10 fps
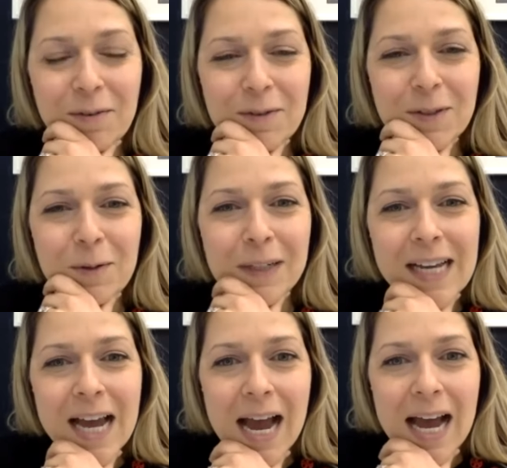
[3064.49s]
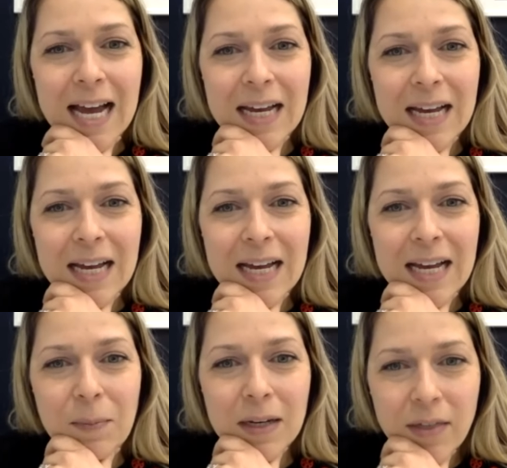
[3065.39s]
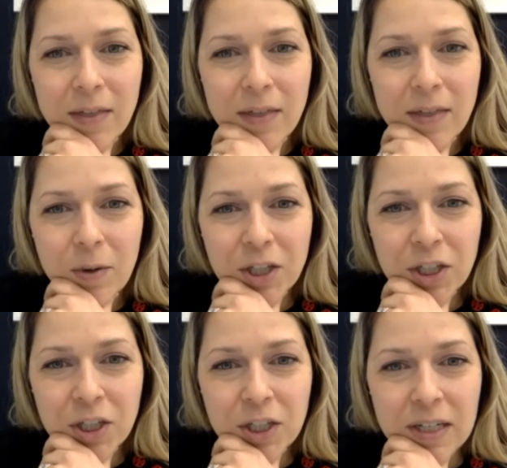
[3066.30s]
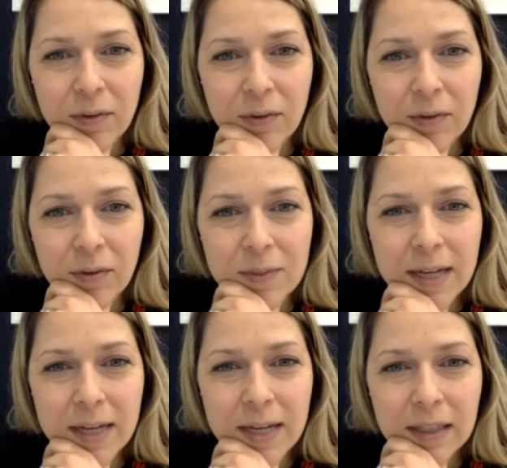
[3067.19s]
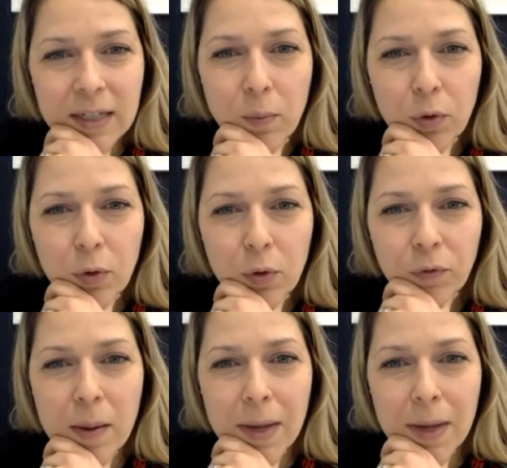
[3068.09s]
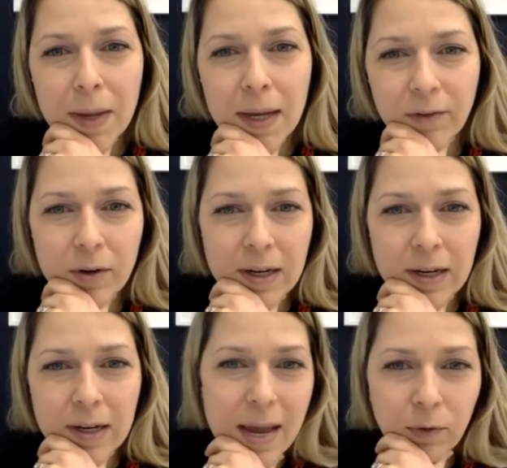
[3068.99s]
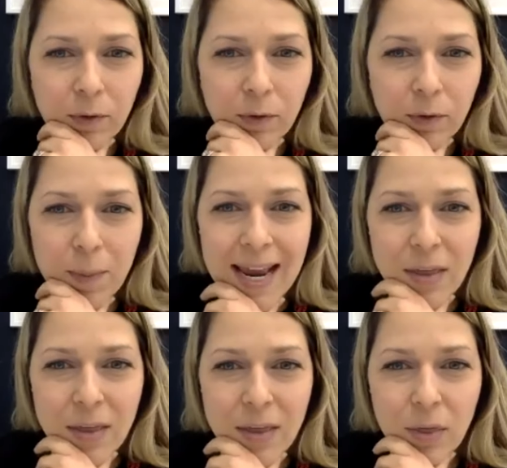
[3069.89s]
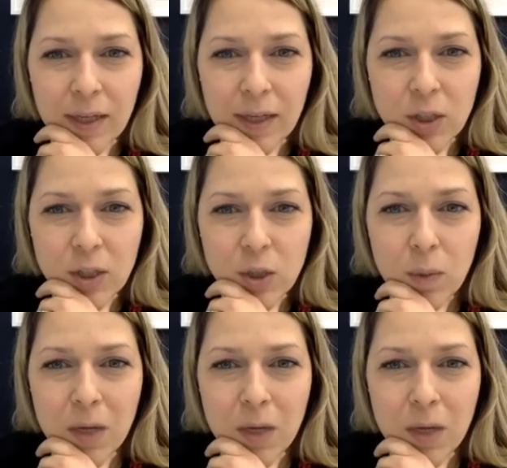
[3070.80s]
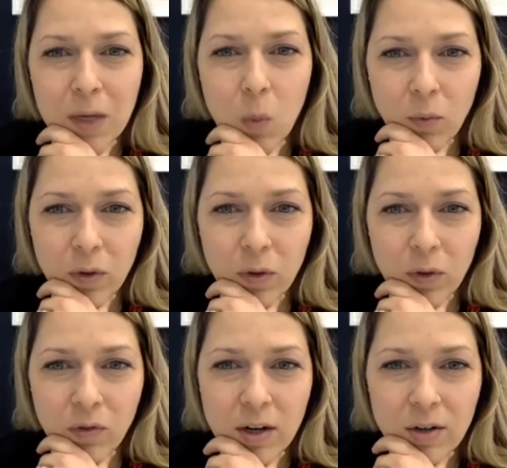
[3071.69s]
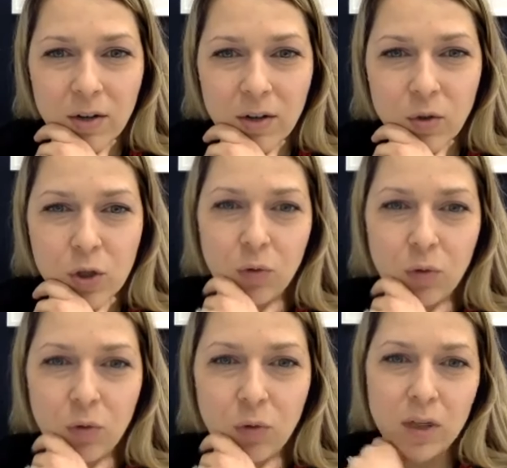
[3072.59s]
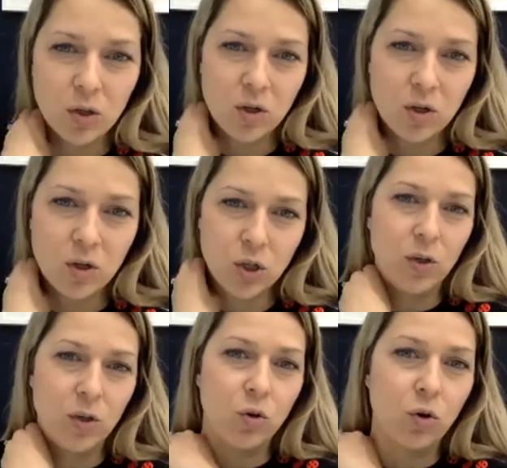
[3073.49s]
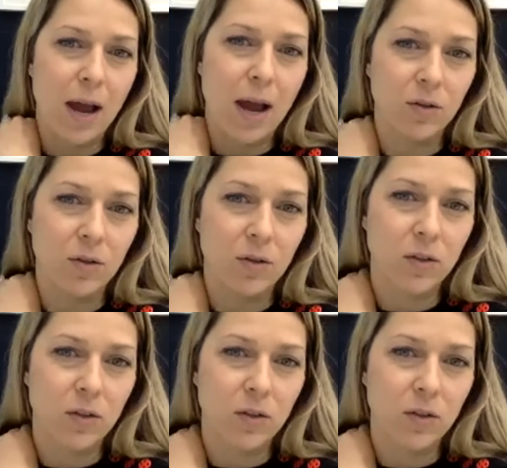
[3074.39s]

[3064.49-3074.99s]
one was cool. Um, another question uh, from Dale: Can one move from, uh, for example, from an A3 to a B1 with veneers, or do you need to do you need to do crowns for